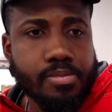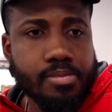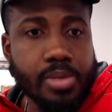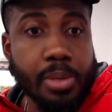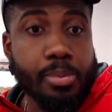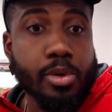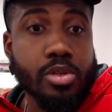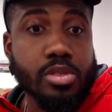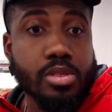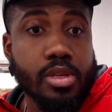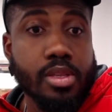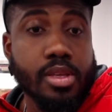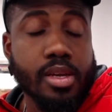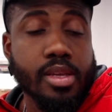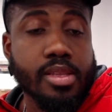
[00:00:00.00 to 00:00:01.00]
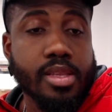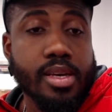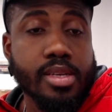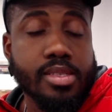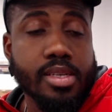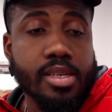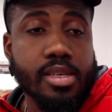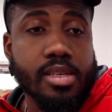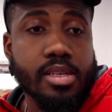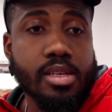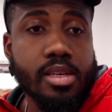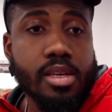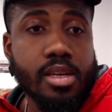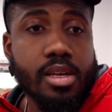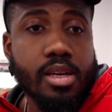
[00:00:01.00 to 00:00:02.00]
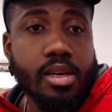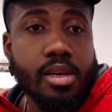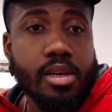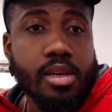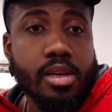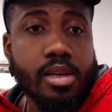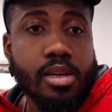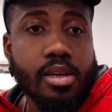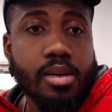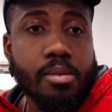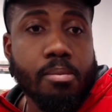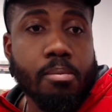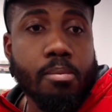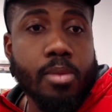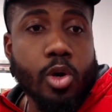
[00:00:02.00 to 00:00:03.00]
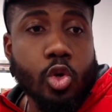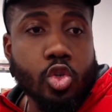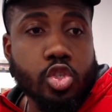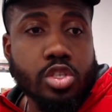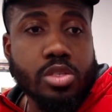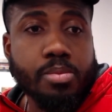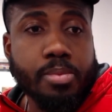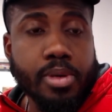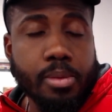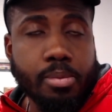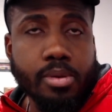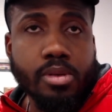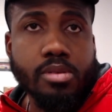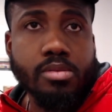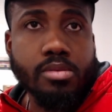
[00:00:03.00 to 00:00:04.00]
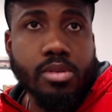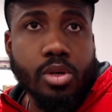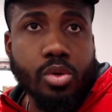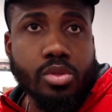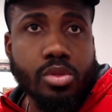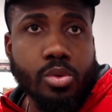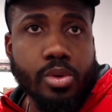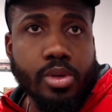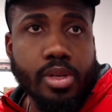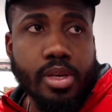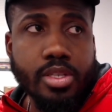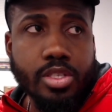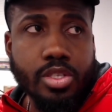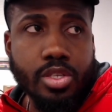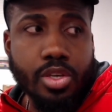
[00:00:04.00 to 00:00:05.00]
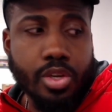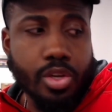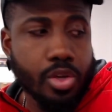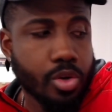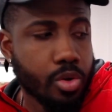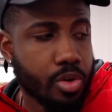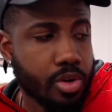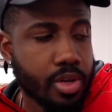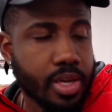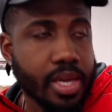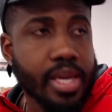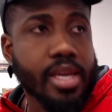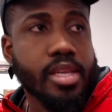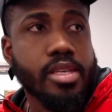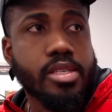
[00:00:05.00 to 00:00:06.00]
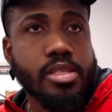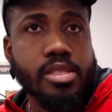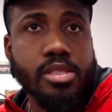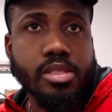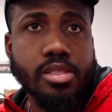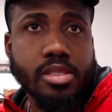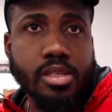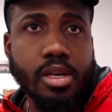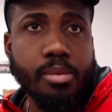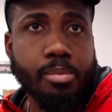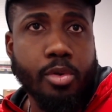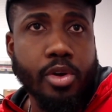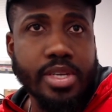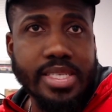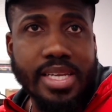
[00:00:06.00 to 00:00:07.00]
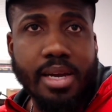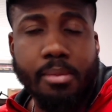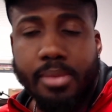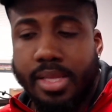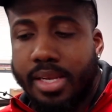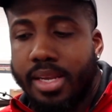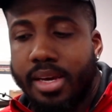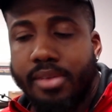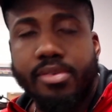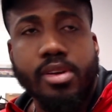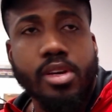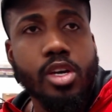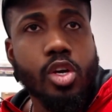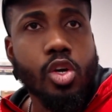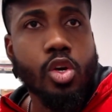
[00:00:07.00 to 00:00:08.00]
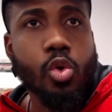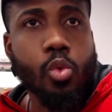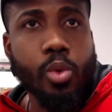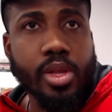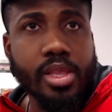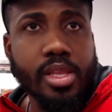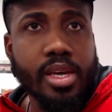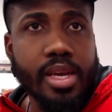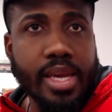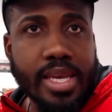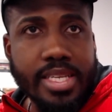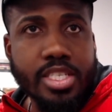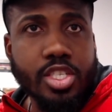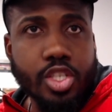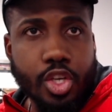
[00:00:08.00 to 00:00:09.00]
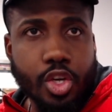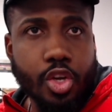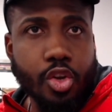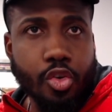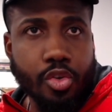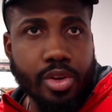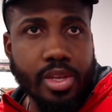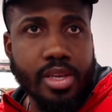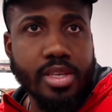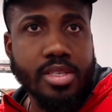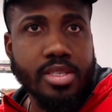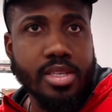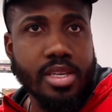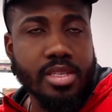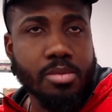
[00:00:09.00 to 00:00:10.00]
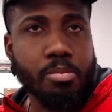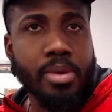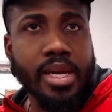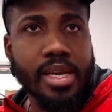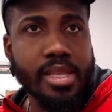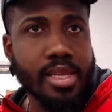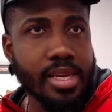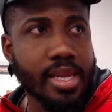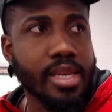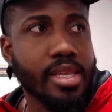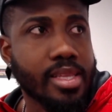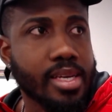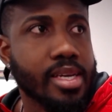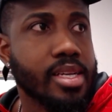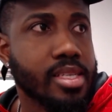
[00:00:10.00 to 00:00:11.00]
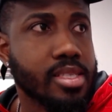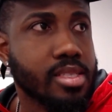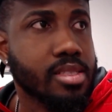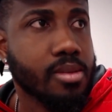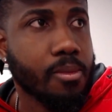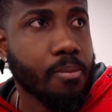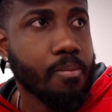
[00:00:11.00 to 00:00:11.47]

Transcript: Me personally think that most people go through an insecure age, a point in time in their life when their insecurities is bigger than anything else.